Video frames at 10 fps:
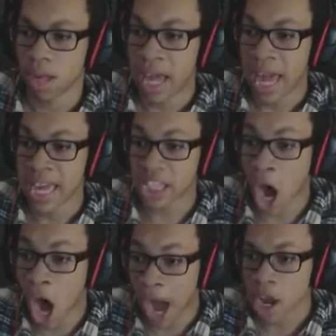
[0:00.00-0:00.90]
He's
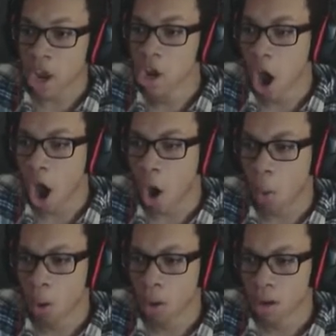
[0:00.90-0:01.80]
gone!
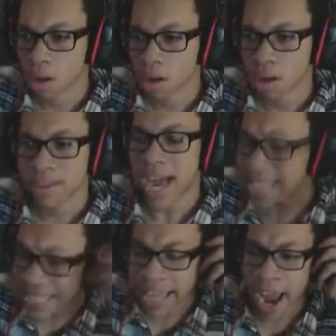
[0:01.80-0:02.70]
No!
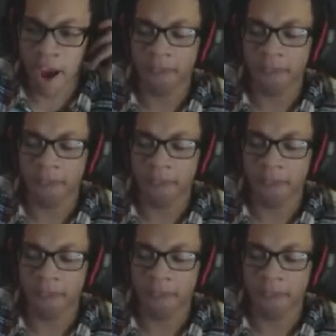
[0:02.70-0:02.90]
That's terrible!